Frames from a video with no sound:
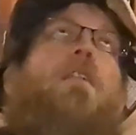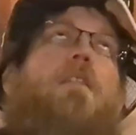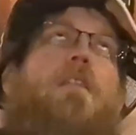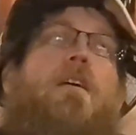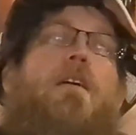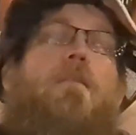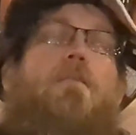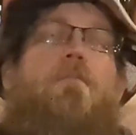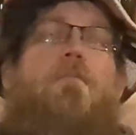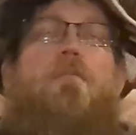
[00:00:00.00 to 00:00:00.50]

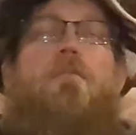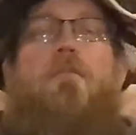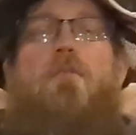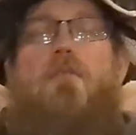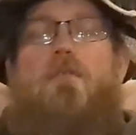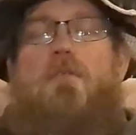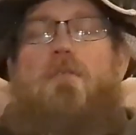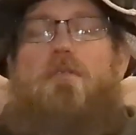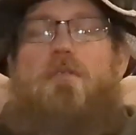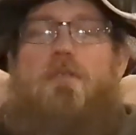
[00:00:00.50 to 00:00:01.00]
the
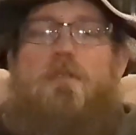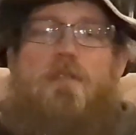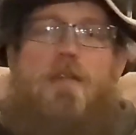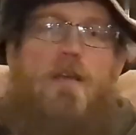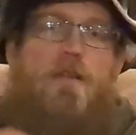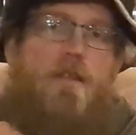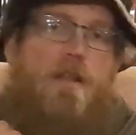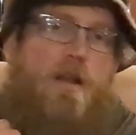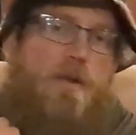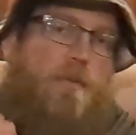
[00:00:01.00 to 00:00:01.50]

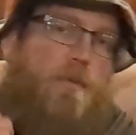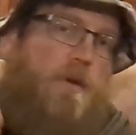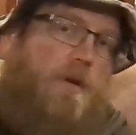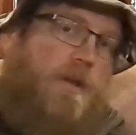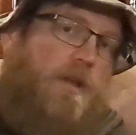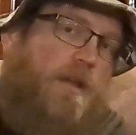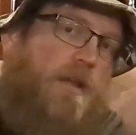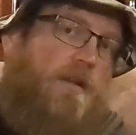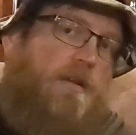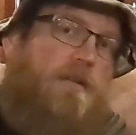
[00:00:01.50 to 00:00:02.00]
town that I
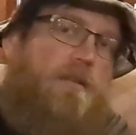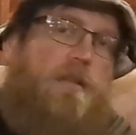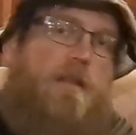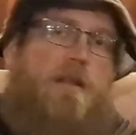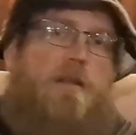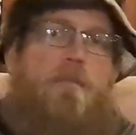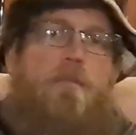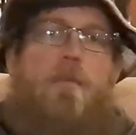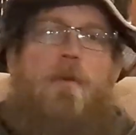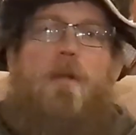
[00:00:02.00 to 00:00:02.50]
work in,
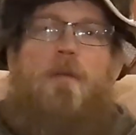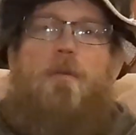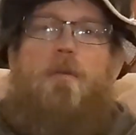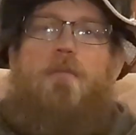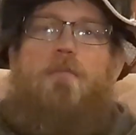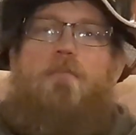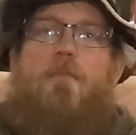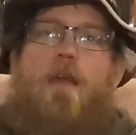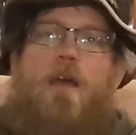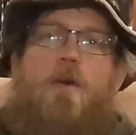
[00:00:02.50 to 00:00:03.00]
that I'm about an
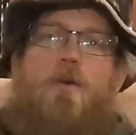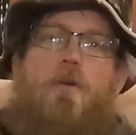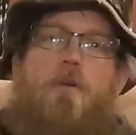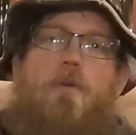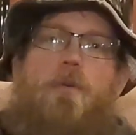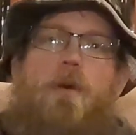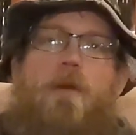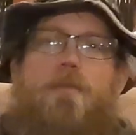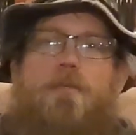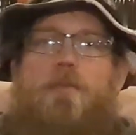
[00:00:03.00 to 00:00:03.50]
hour
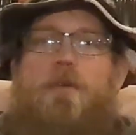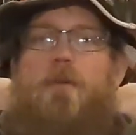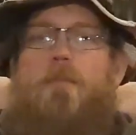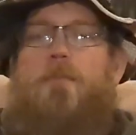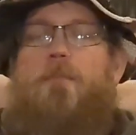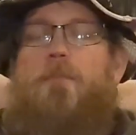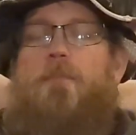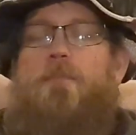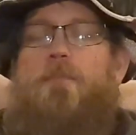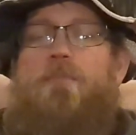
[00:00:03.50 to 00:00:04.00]
away from,
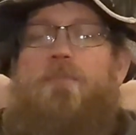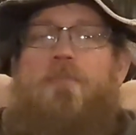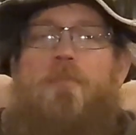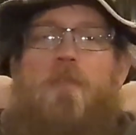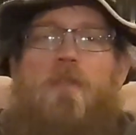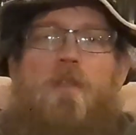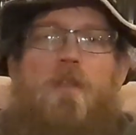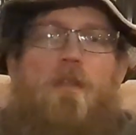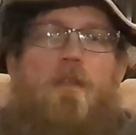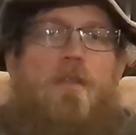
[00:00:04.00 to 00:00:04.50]

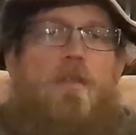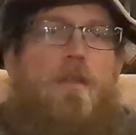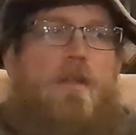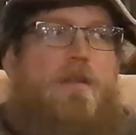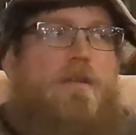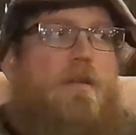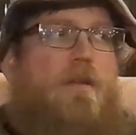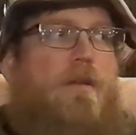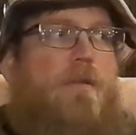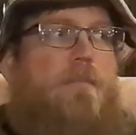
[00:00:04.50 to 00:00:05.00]

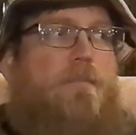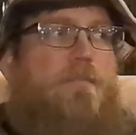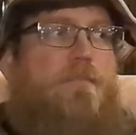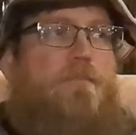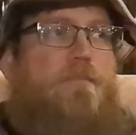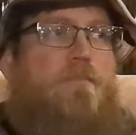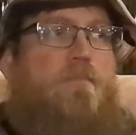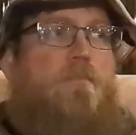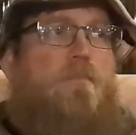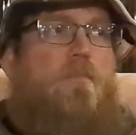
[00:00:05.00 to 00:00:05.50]

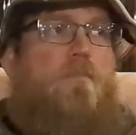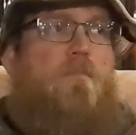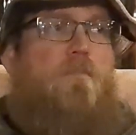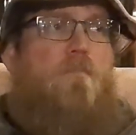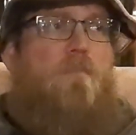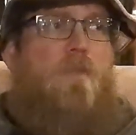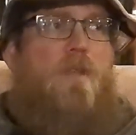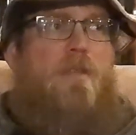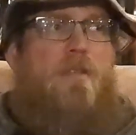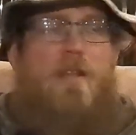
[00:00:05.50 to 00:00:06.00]

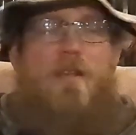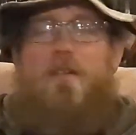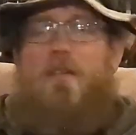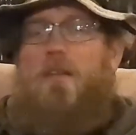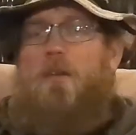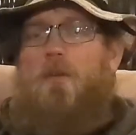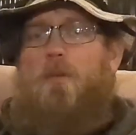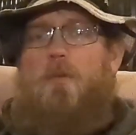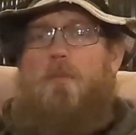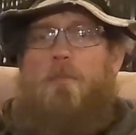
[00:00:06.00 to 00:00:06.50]
that
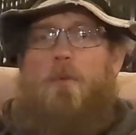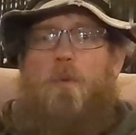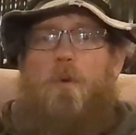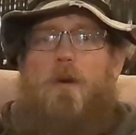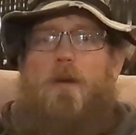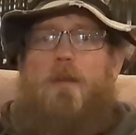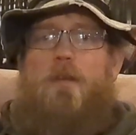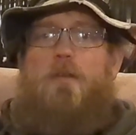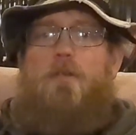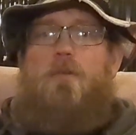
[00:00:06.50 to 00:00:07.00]
deal with
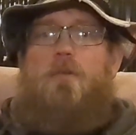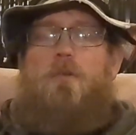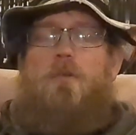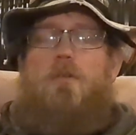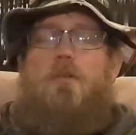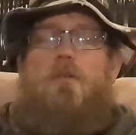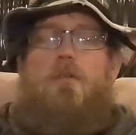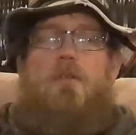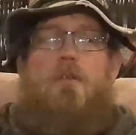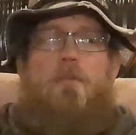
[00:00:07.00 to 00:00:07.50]
Milwaukee
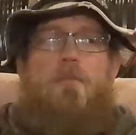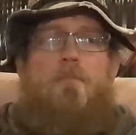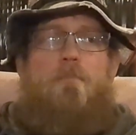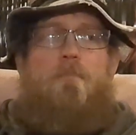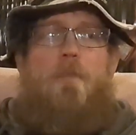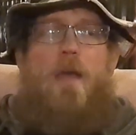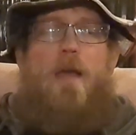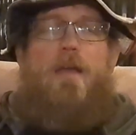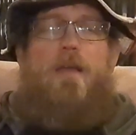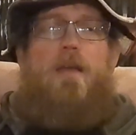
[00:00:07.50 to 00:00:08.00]
tools
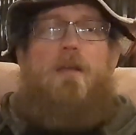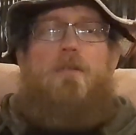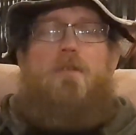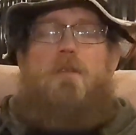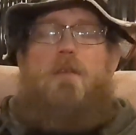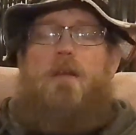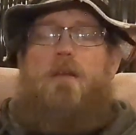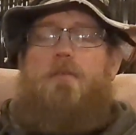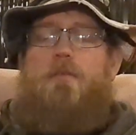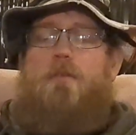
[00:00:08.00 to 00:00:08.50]
and Packout
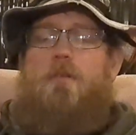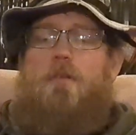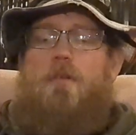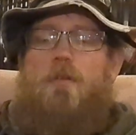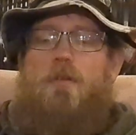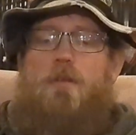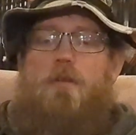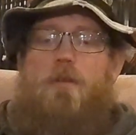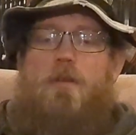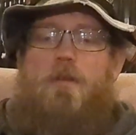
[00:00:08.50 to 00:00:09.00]
stuff.
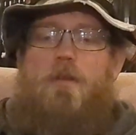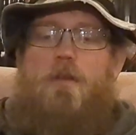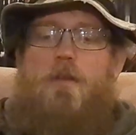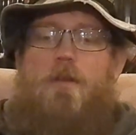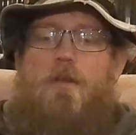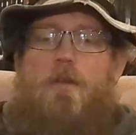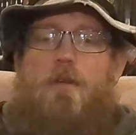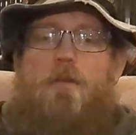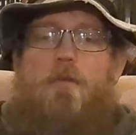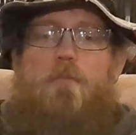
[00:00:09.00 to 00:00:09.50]

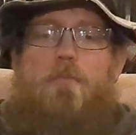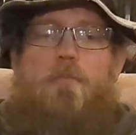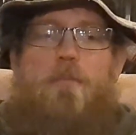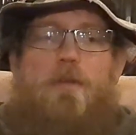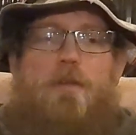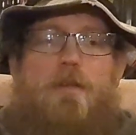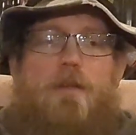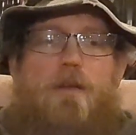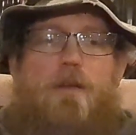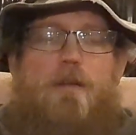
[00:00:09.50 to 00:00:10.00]

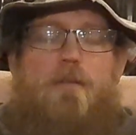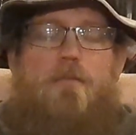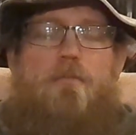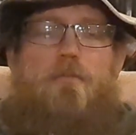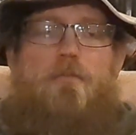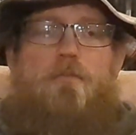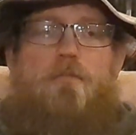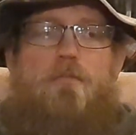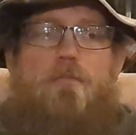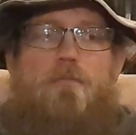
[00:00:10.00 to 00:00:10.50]
But
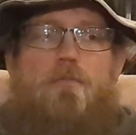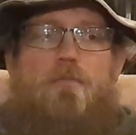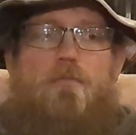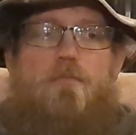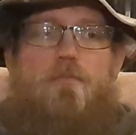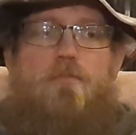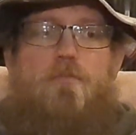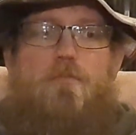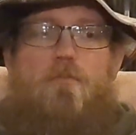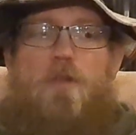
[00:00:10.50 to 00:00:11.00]

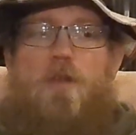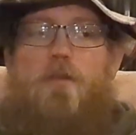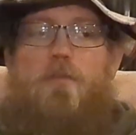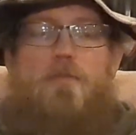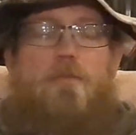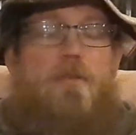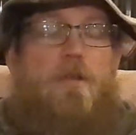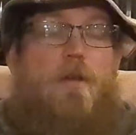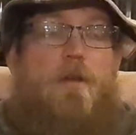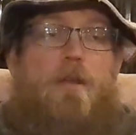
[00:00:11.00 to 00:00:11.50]
yeah,
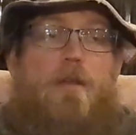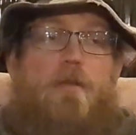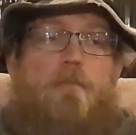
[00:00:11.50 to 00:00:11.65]
so